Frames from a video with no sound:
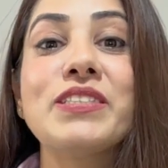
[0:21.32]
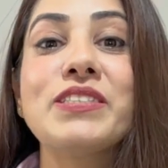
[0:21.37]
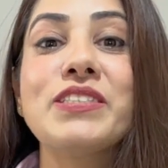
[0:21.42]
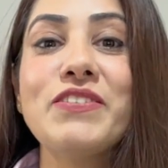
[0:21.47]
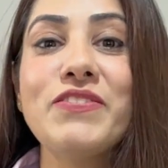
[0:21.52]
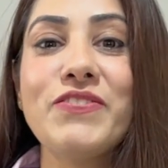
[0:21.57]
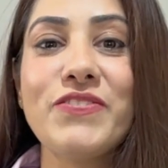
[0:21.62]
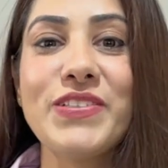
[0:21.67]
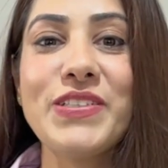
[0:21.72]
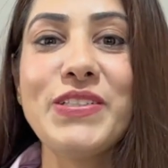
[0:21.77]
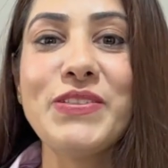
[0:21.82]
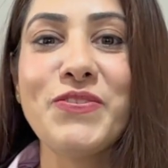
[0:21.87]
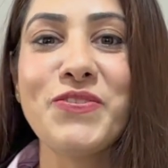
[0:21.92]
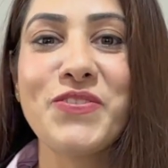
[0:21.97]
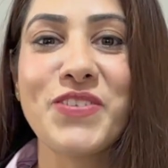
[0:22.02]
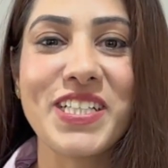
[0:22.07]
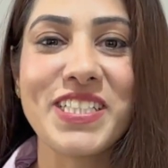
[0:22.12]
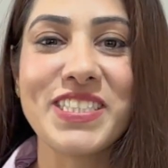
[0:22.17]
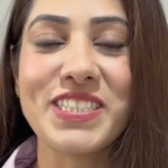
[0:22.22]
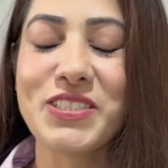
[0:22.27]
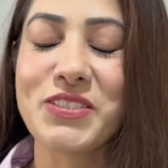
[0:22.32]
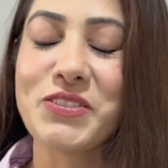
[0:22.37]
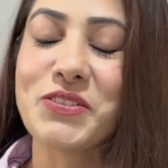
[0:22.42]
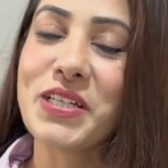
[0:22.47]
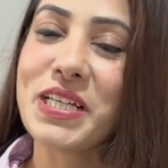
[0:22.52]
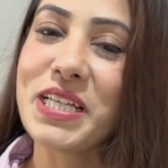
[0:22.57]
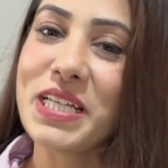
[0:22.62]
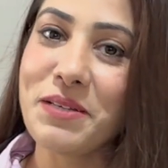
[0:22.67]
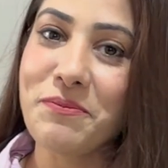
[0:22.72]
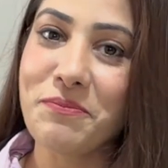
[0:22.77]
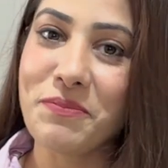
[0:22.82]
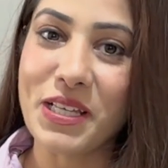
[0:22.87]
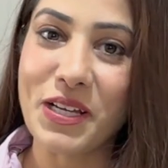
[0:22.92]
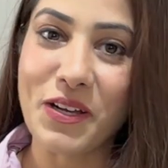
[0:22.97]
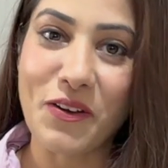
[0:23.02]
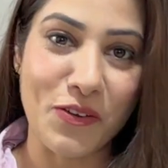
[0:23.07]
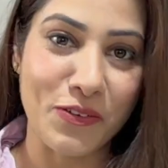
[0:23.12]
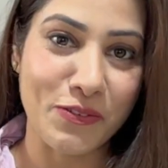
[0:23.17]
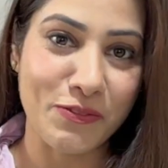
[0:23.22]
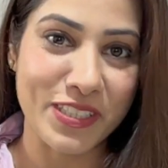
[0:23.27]
the different ways to keep the
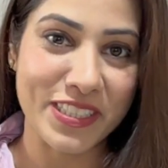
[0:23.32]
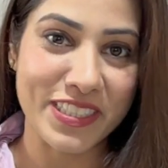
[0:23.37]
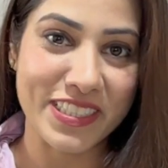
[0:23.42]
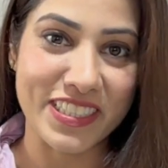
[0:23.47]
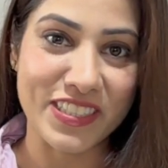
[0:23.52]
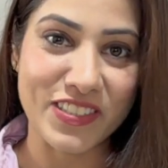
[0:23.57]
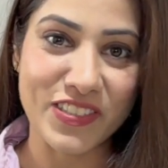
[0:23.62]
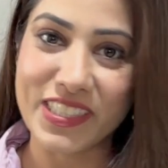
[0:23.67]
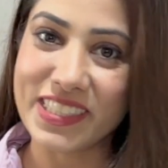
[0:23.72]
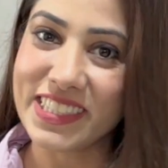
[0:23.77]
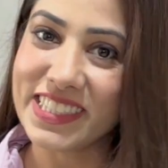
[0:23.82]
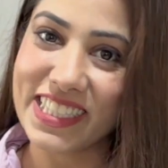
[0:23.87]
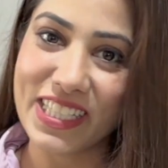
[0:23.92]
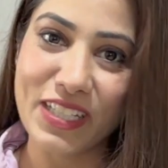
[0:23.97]
conversations